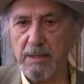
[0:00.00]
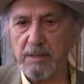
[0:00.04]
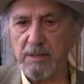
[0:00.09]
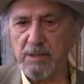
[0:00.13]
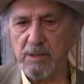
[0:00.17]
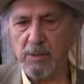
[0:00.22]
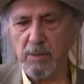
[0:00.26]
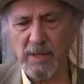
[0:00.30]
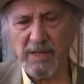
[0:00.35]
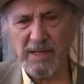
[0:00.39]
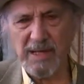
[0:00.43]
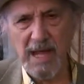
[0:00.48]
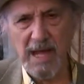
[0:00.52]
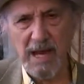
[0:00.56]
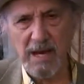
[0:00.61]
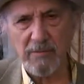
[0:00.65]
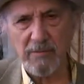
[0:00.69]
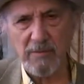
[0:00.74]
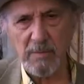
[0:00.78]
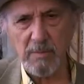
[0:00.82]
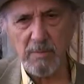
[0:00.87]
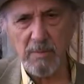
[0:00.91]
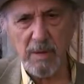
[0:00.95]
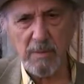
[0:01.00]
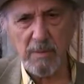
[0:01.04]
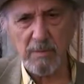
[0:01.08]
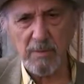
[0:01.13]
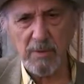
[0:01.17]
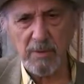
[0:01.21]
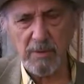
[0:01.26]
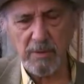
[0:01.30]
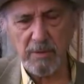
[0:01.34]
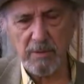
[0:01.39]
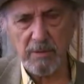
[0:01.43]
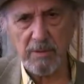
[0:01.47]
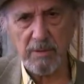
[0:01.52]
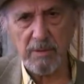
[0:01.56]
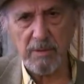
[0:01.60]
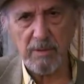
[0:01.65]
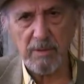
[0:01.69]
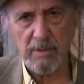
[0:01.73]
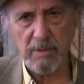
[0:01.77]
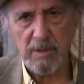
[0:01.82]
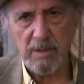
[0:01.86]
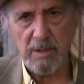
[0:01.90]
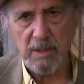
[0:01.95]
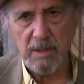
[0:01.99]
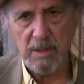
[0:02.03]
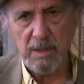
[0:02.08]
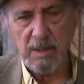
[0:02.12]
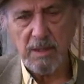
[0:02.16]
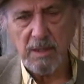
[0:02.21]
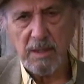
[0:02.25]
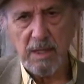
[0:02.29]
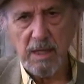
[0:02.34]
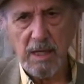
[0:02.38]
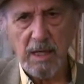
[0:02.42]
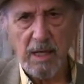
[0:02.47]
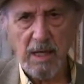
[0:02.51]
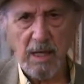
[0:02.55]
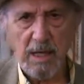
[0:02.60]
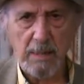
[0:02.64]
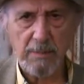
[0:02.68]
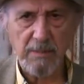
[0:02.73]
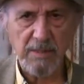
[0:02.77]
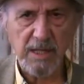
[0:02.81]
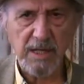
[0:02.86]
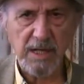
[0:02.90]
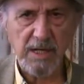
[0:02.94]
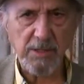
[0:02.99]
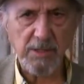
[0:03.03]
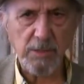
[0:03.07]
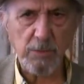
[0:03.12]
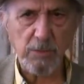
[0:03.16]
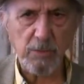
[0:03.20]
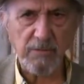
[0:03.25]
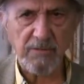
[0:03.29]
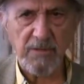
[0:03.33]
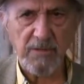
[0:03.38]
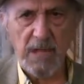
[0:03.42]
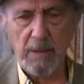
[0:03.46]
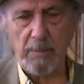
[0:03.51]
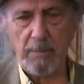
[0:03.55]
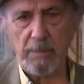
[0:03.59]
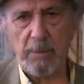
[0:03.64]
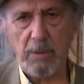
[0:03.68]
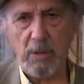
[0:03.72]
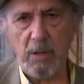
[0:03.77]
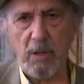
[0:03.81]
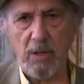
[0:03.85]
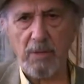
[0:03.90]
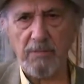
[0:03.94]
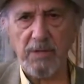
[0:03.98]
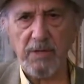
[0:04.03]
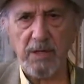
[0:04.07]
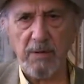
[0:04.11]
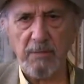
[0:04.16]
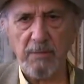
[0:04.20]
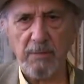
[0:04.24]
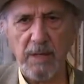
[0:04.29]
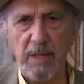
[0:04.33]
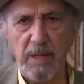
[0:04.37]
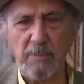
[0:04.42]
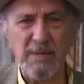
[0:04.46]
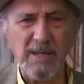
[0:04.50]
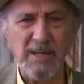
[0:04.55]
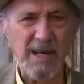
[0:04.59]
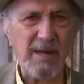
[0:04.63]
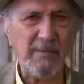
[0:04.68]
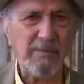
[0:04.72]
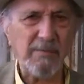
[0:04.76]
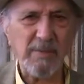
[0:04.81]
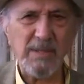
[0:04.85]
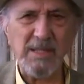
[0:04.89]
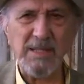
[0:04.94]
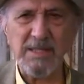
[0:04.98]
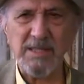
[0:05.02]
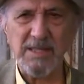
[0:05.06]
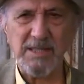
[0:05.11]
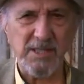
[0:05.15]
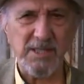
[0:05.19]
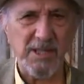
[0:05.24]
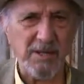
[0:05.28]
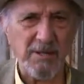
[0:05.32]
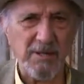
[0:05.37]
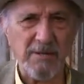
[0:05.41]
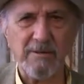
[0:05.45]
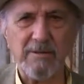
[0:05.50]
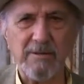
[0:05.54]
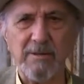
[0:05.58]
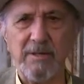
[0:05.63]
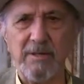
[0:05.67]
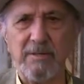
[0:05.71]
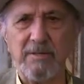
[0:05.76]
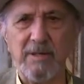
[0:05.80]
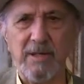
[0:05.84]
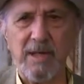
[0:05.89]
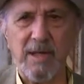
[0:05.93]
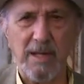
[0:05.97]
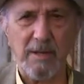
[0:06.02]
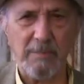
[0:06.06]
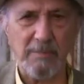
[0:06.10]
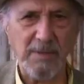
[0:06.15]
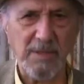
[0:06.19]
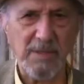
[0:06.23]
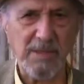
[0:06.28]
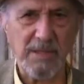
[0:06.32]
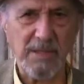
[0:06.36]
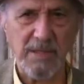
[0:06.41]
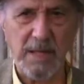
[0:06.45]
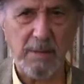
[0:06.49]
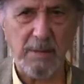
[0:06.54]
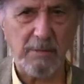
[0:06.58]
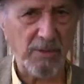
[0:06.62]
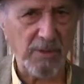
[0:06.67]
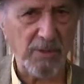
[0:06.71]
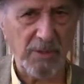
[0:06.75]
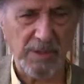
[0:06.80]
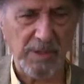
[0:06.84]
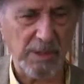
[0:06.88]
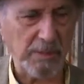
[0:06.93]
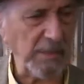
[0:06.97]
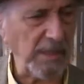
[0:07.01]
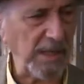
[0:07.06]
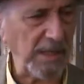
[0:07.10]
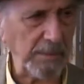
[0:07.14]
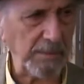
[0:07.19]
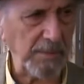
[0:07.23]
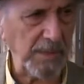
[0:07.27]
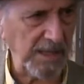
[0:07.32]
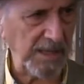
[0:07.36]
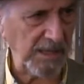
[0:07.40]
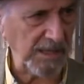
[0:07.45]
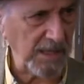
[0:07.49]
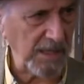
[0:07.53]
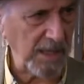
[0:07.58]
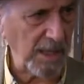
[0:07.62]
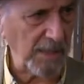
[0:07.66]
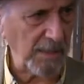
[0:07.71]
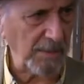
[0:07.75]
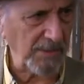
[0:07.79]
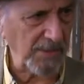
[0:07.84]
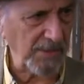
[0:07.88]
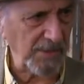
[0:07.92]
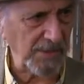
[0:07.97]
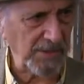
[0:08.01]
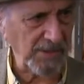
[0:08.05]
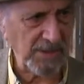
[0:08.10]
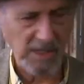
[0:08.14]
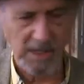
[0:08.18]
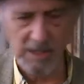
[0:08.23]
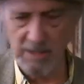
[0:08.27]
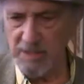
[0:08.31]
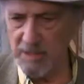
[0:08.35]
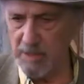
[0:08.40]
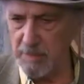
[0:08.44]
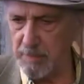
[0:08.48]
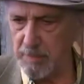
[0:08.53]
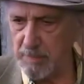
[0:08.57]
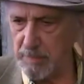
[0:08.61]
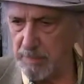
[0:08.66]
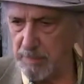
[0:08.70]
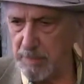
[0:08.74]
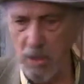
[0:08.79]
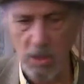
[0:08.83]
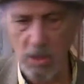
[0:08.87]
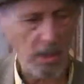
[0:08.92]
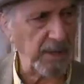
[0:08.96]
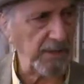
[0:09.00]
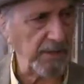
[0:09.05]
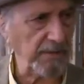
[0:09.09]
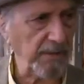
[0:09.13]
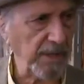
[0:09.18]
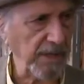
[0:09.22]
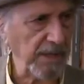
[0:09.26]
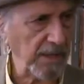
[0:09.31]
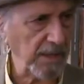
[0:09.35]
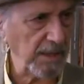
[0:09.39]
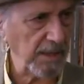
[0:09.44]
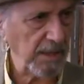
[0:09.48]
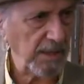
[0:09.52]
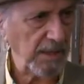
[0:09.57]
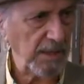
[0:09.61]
So I can't remember. I mean, I knew of that pond there. I mean, I've been to dinner and I've been to that building many, many times and seen the pond, right?